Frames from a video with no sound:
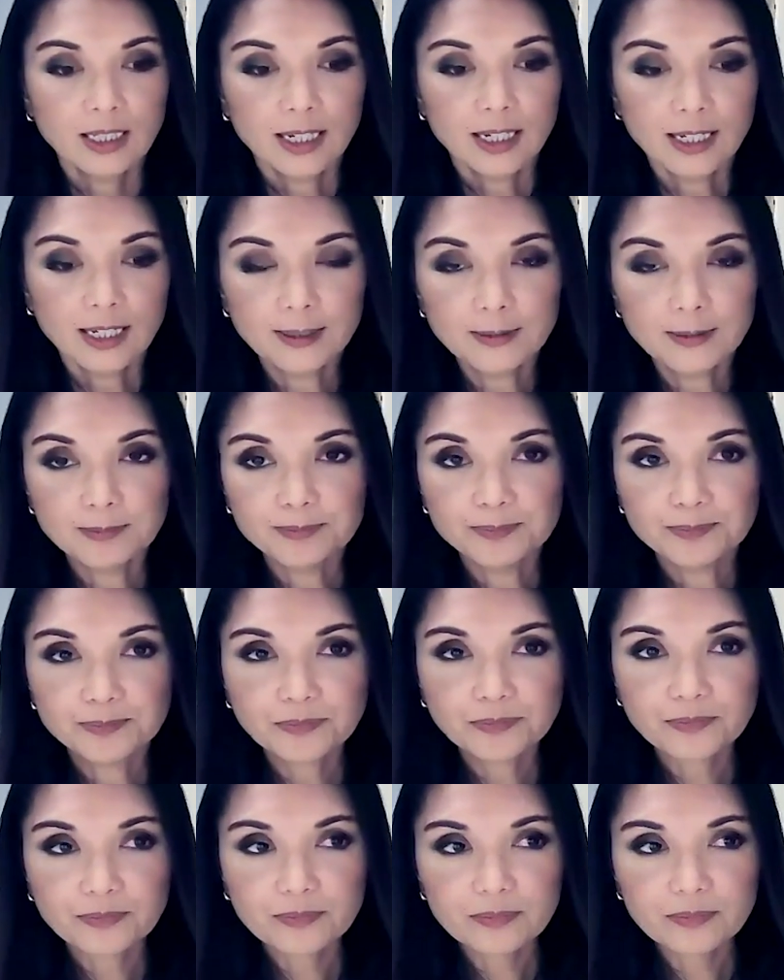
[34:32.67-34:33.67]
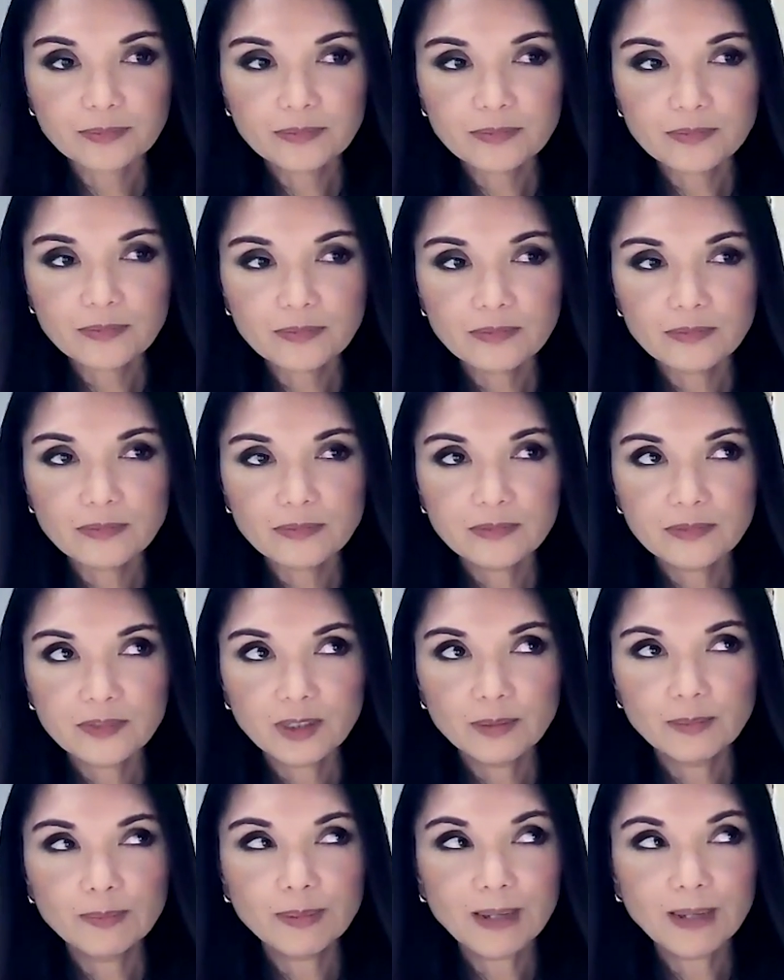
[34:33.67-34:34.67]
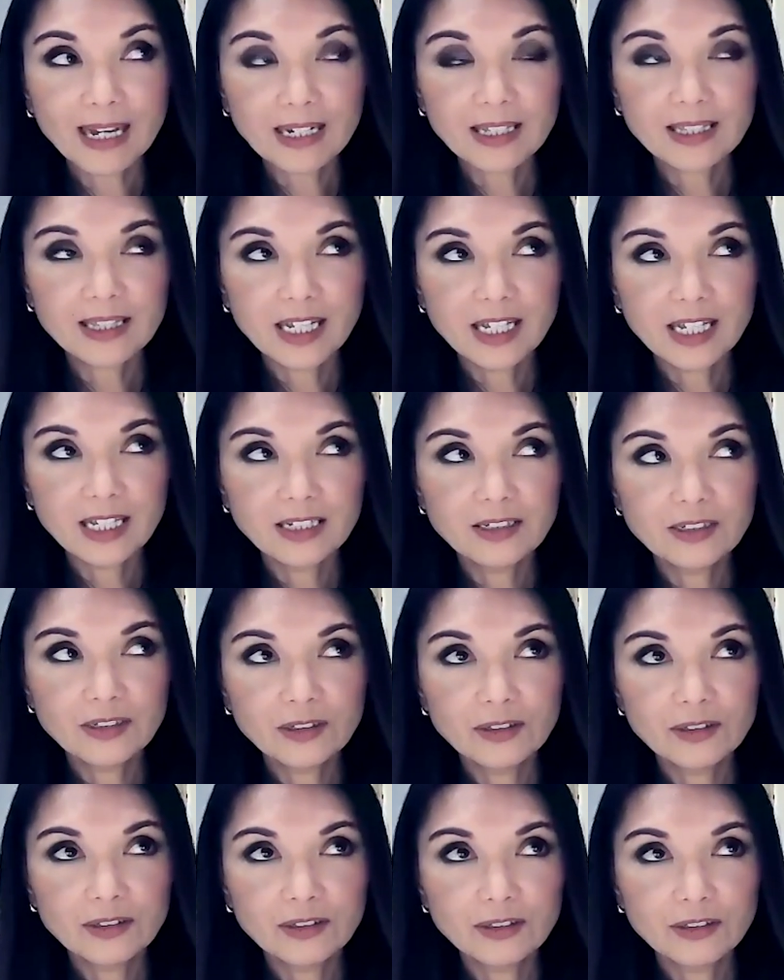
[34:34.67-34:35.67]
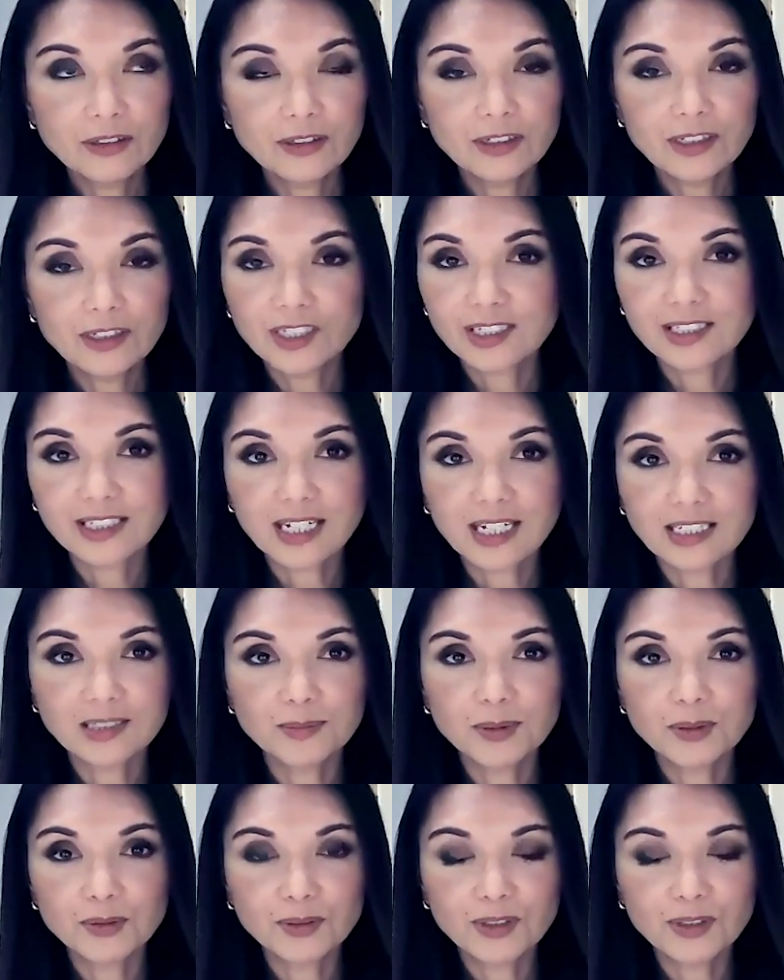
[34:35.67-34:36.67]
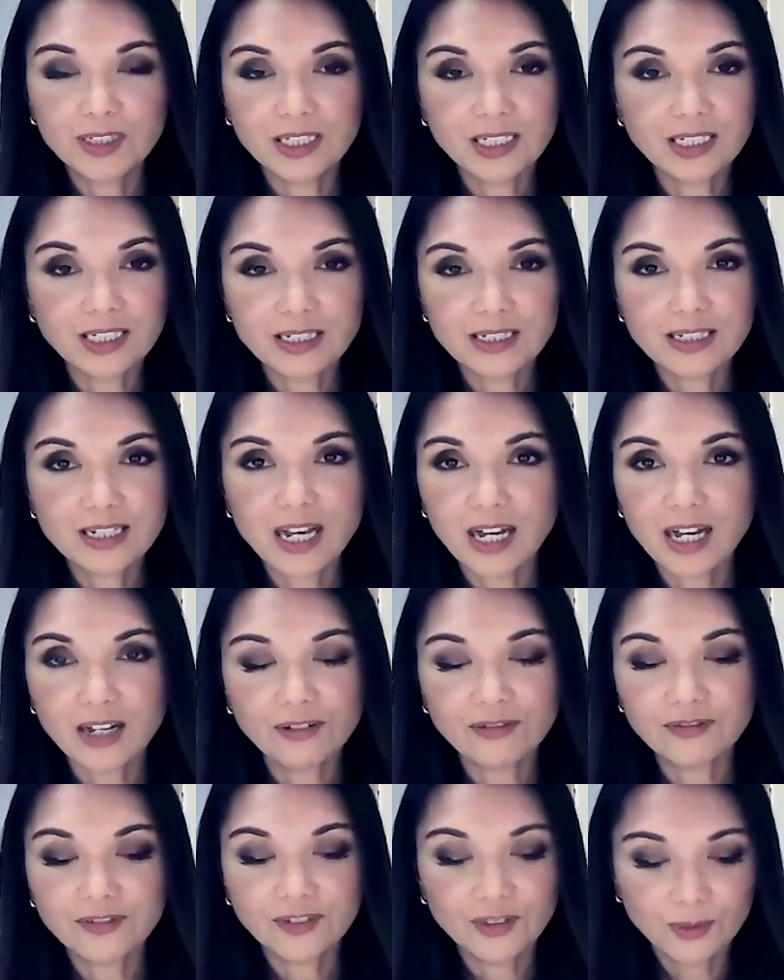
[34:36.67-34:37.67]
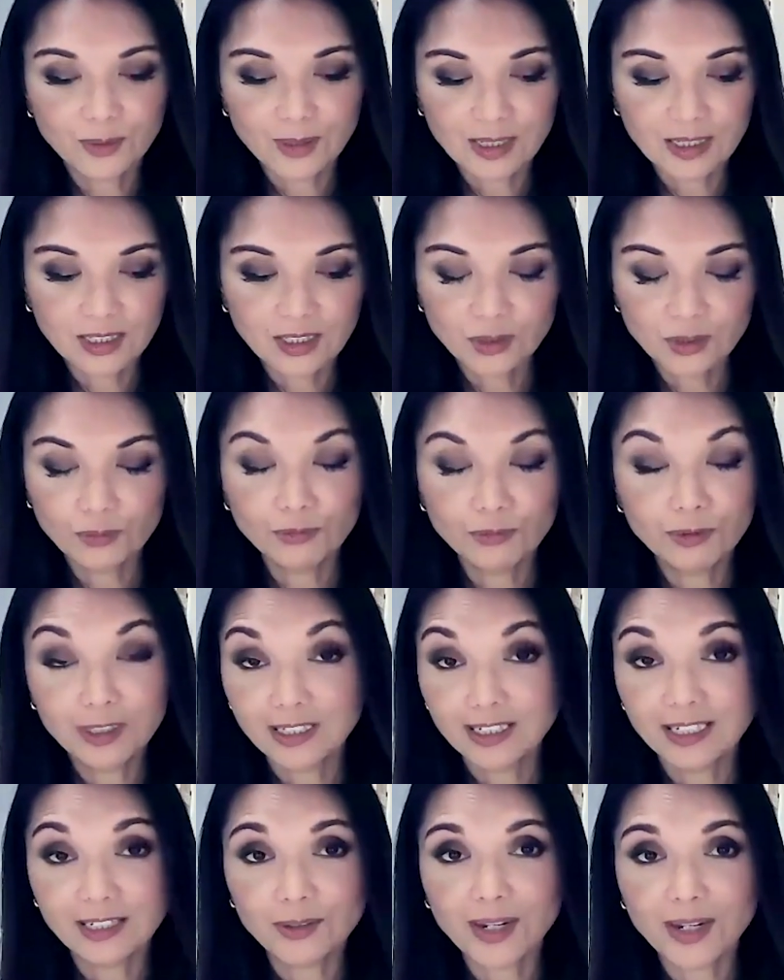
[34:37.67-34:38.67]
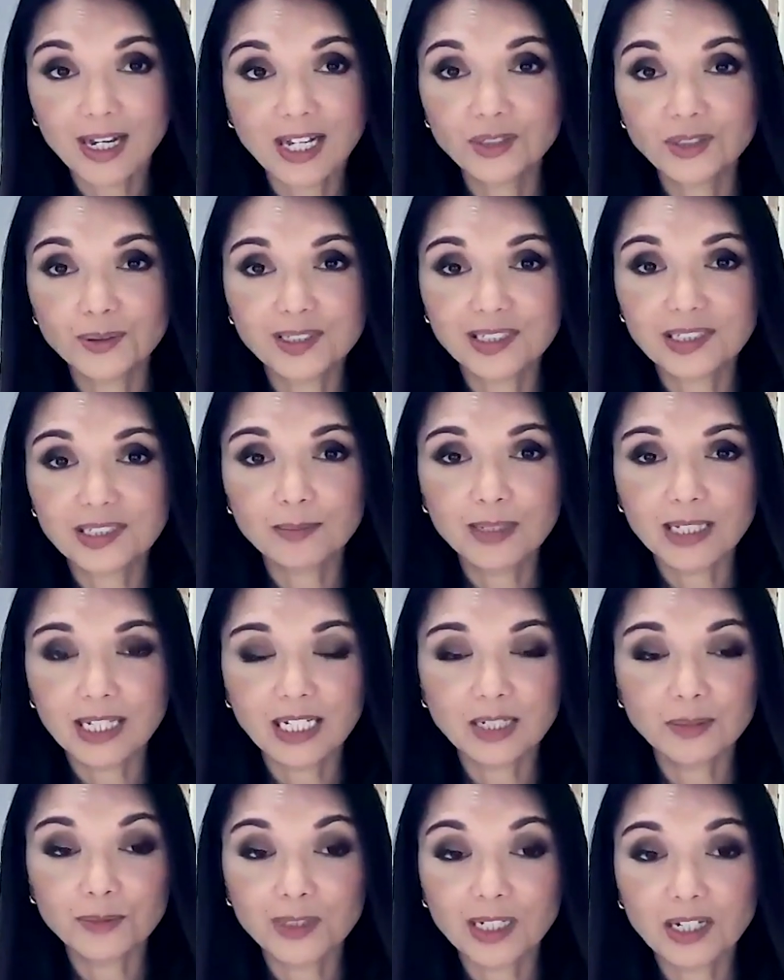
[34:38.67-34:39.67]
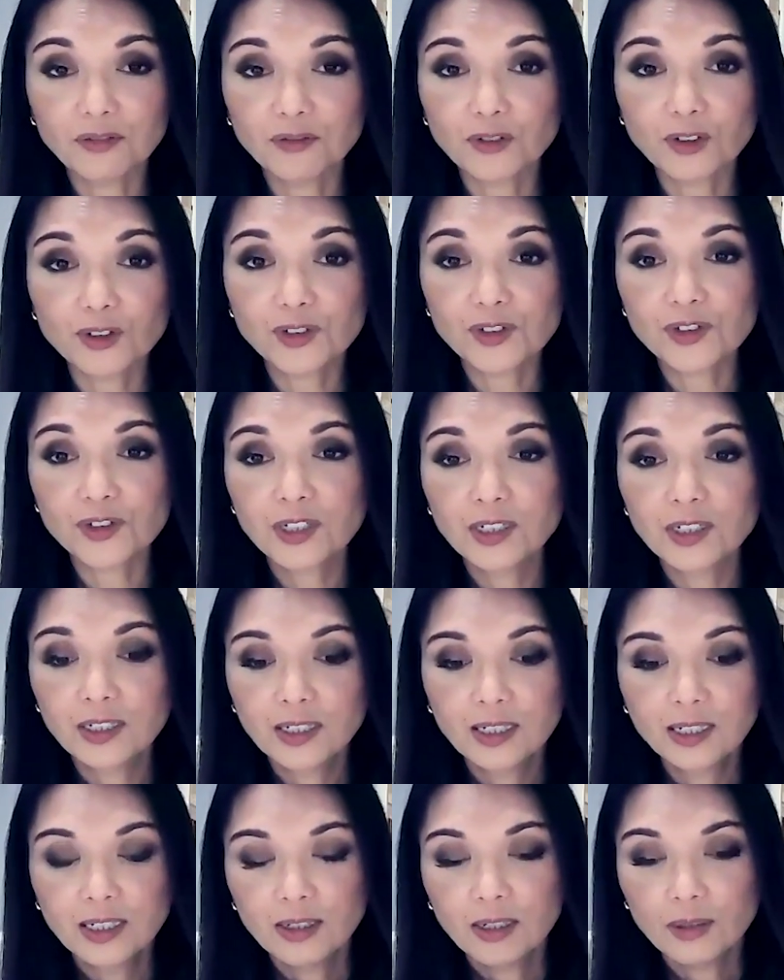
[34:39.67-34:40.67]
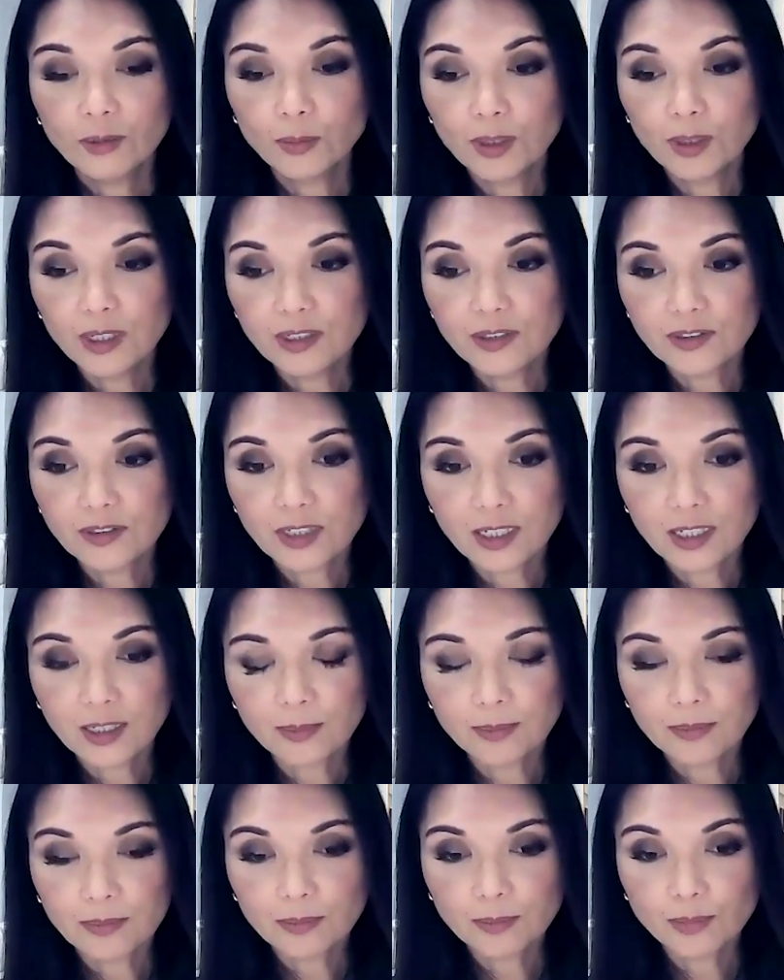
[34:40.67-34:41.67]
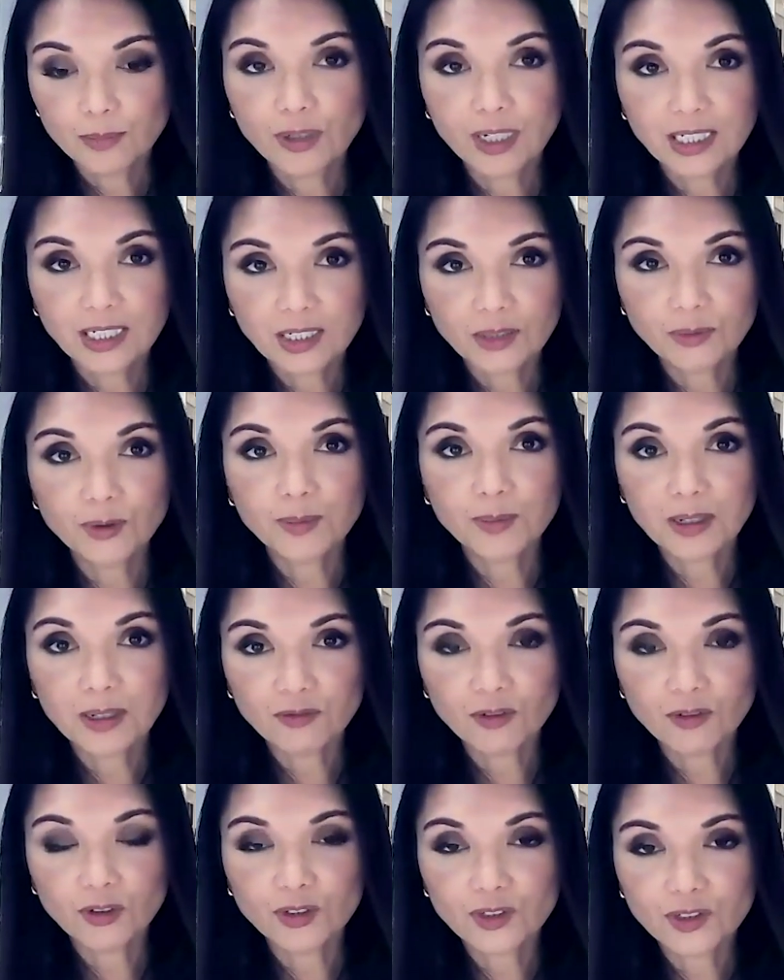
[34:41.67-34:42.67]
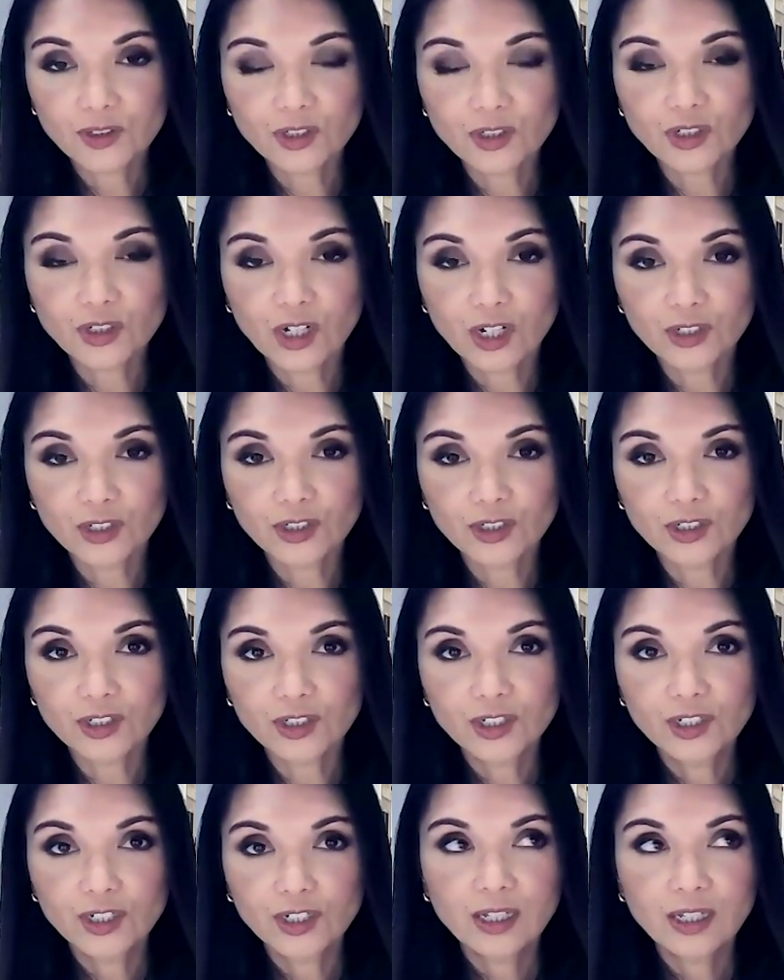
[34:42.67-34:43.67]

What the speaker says: Back then, you just had to be really tough. You had to assimilate. And when I first was pregnant with my first daughter,